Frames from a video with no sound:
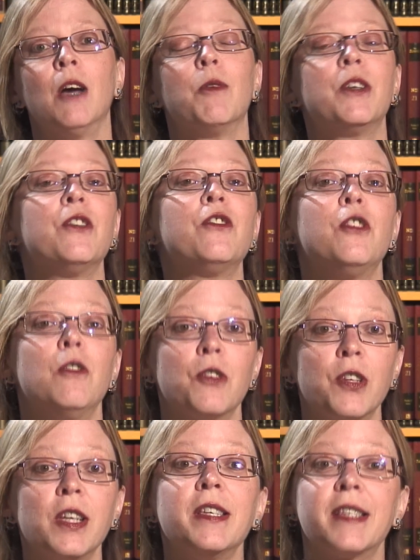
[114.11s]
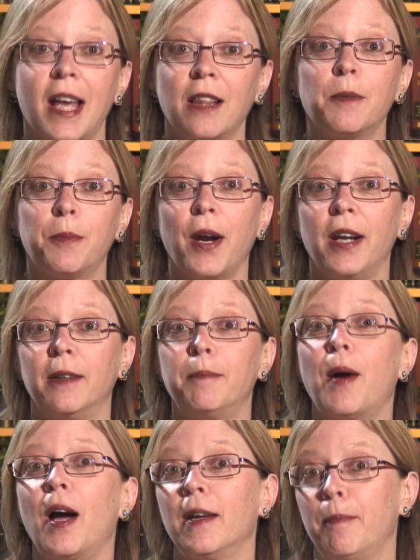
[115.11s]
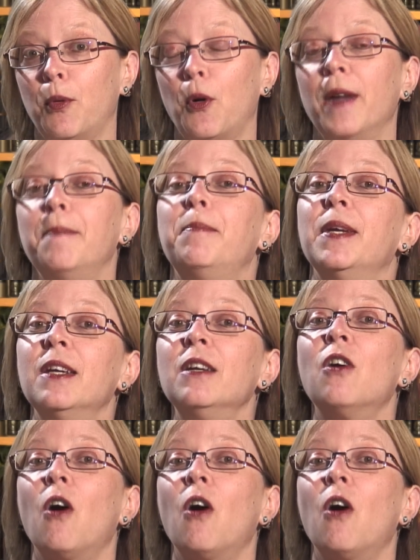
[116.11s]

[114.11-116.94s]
which is usually celebrated by a boy being